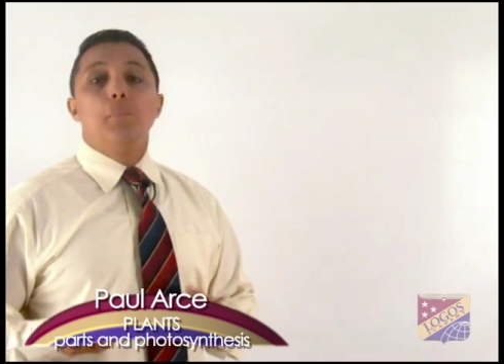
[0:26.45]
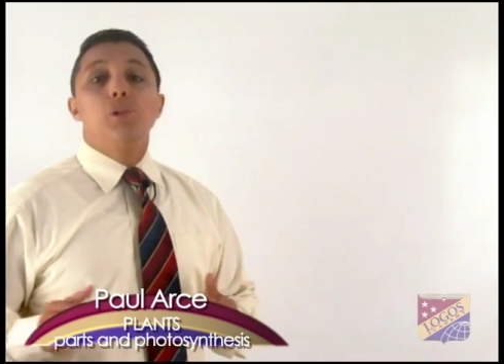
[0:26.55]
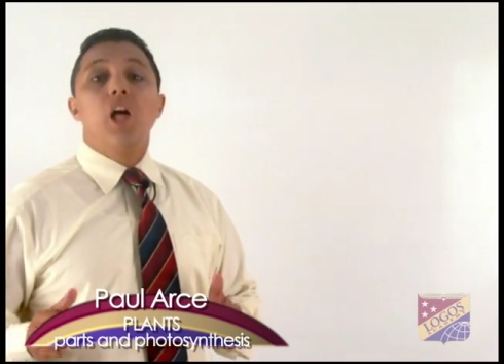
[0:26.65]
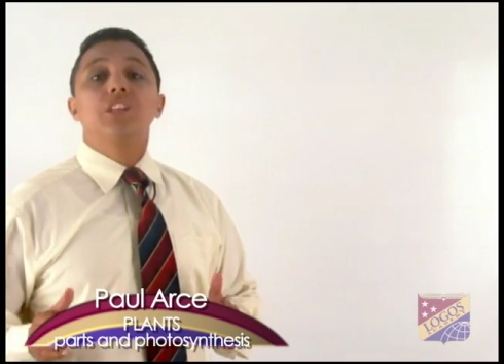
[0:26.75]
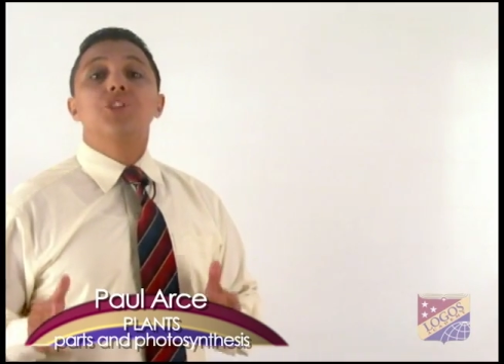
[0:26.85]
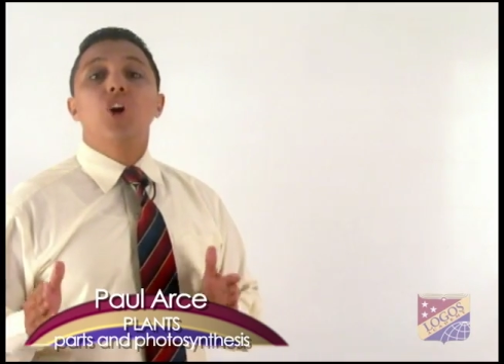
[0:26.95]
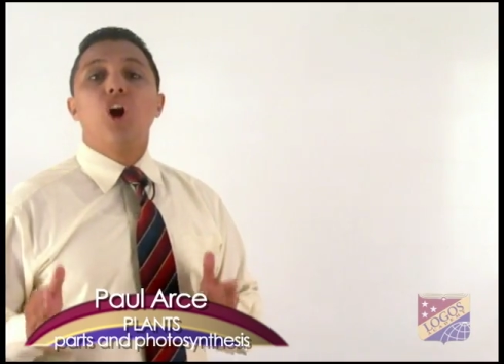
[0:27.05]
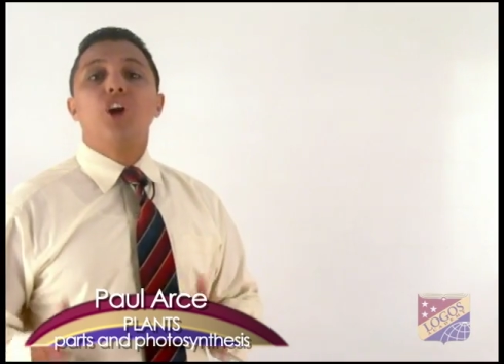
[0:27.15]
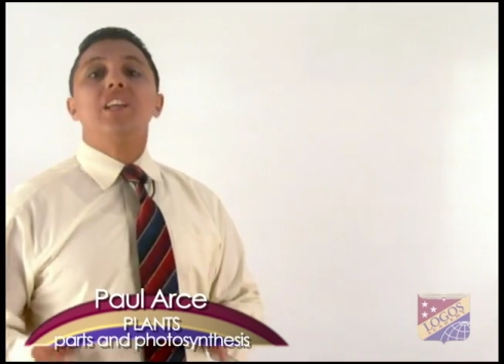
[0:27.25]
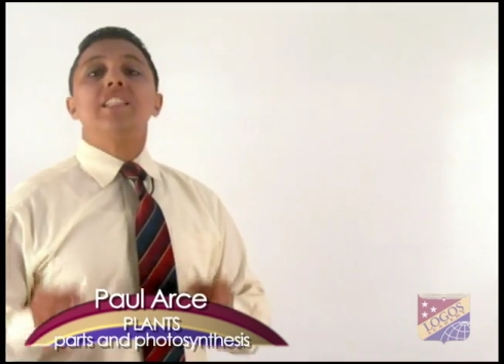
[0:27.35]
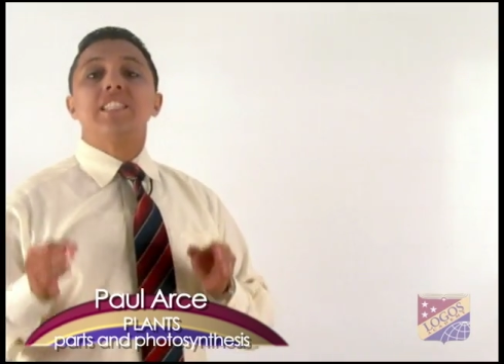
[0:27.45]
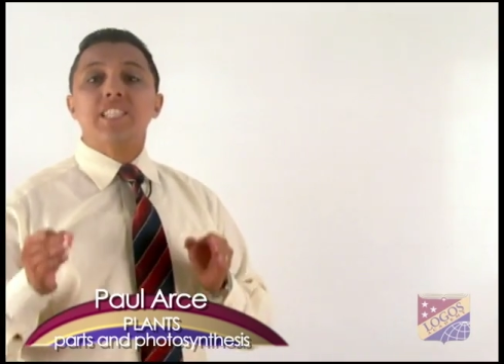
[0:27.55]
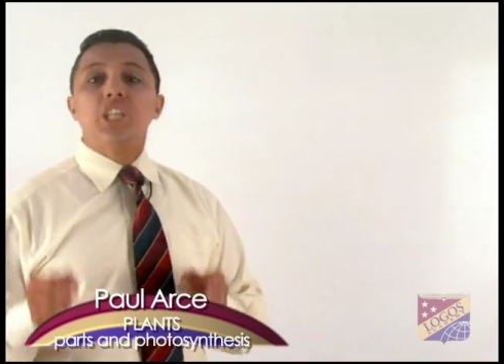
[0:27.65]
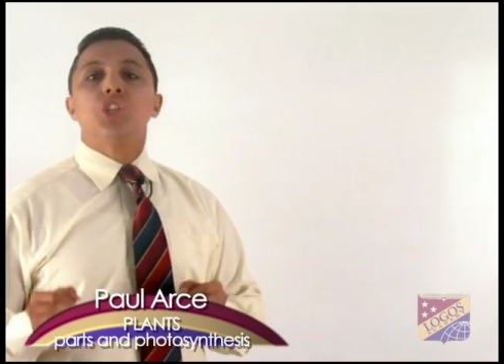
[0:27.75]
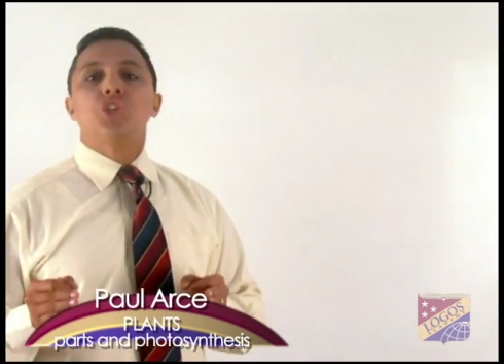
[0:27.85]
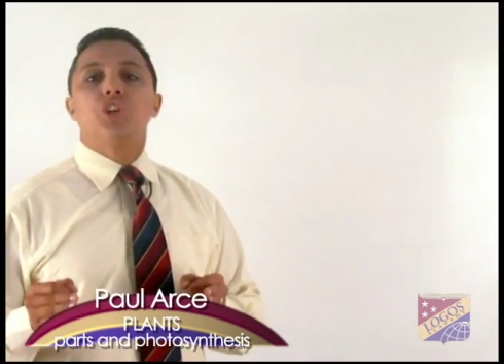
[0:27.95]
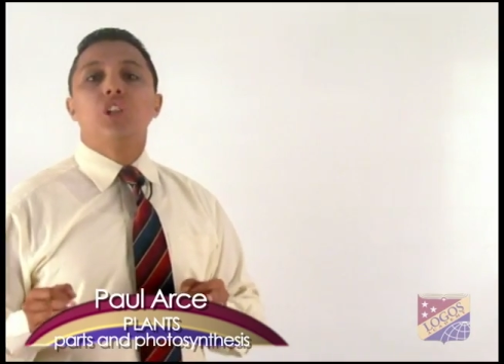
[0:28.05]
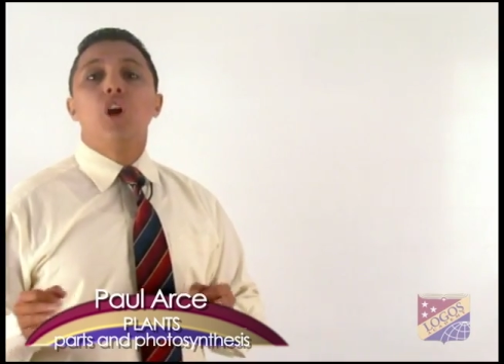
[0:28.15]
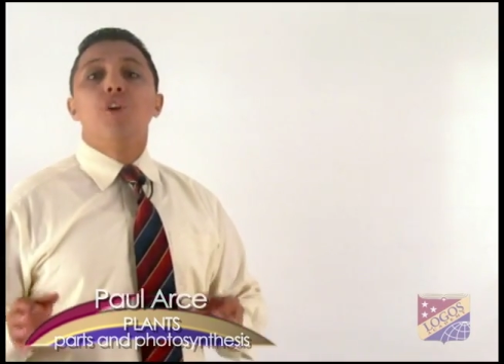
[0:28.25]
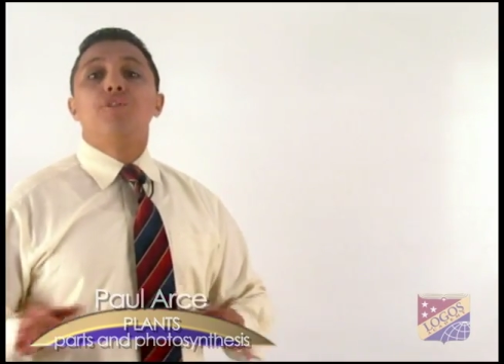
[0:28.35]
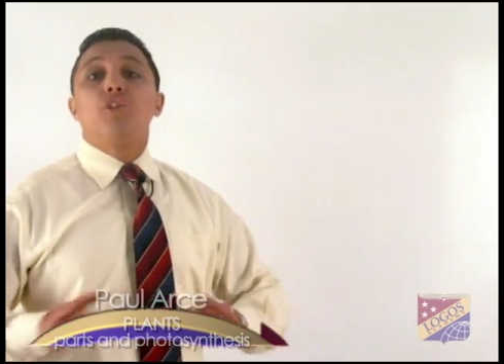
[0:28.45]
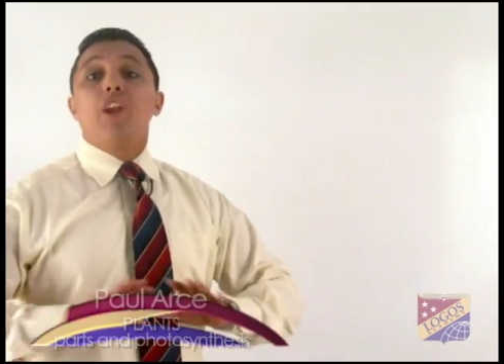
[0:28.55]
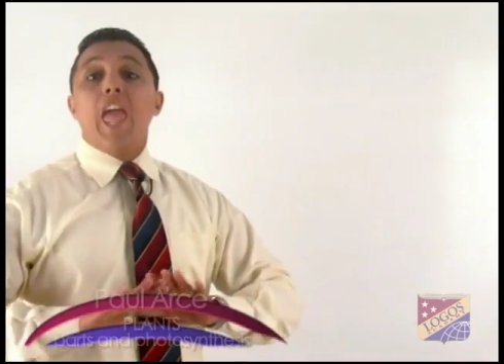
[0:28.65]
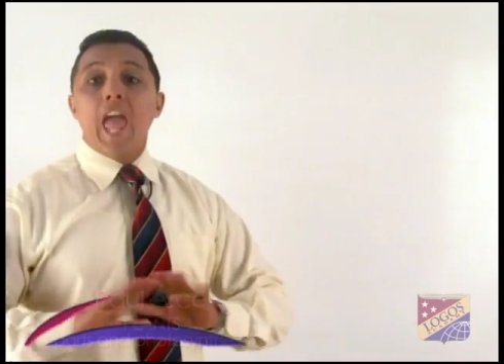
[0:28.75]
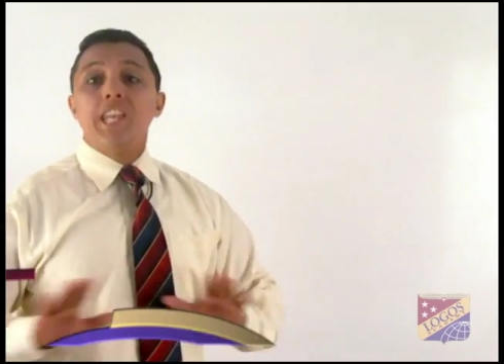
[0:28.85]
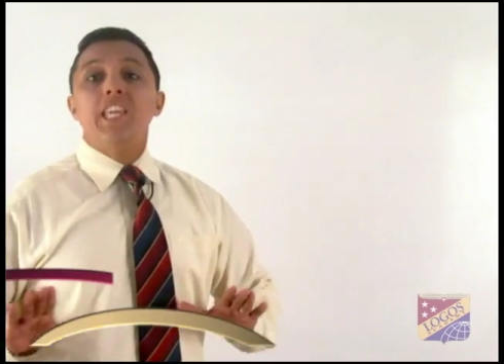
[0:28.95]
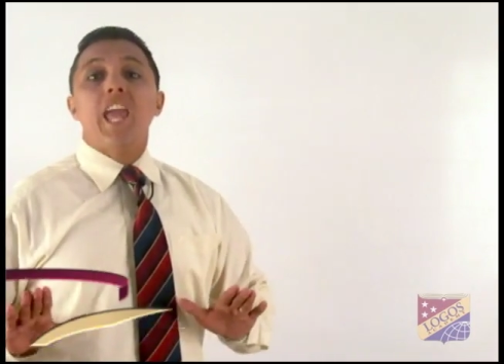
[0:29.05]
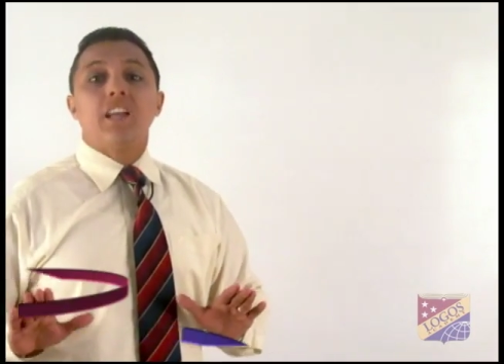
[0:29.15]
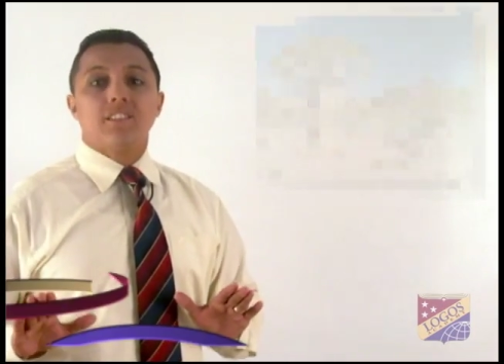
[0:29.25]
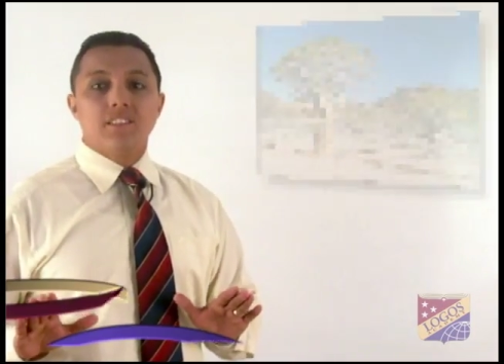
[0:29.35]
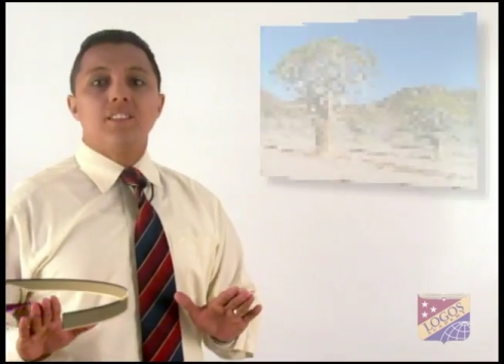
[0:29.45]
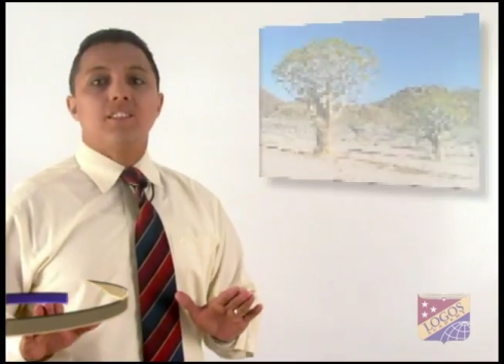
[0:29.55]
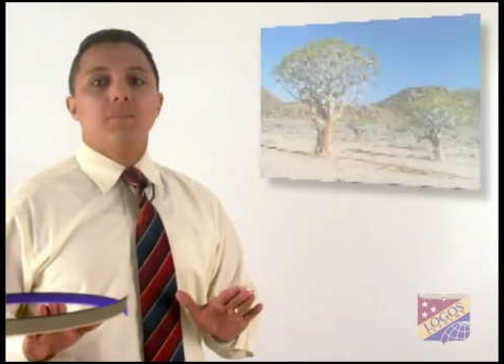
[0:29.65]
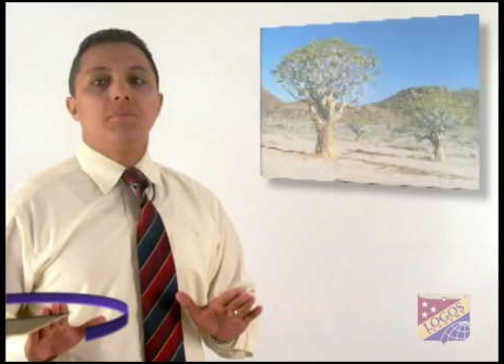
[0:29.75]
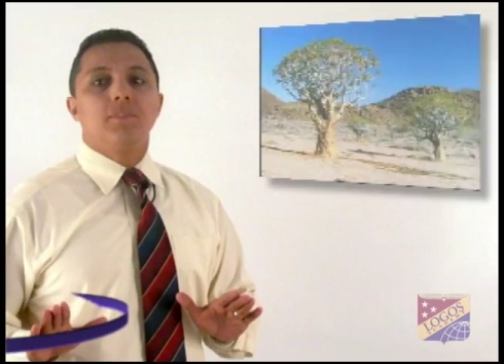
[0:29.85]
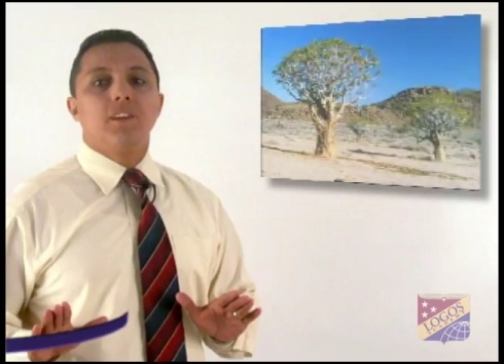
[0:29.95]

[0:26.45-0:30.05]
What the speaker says: Plants are essential for any ecosystem